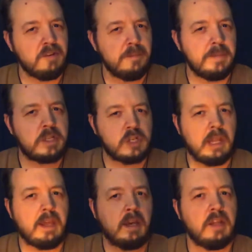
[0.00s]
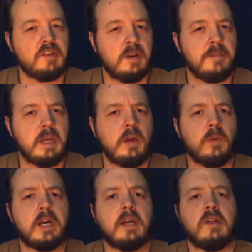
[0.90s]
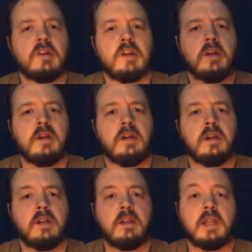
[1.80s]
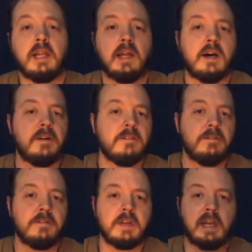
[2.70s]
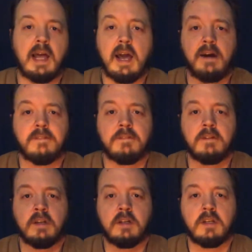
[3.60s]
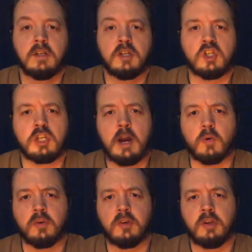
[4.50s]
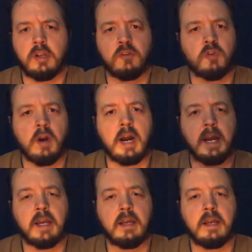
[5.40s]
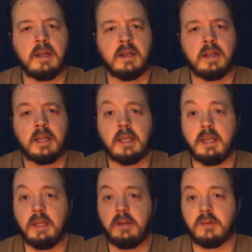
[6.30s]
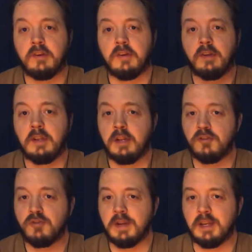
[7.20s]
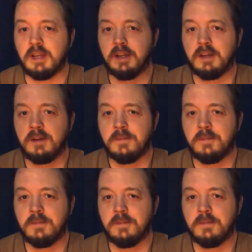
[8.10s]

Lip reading: are much like us in many ways. They love and laugh, shout and cry, eat and drink.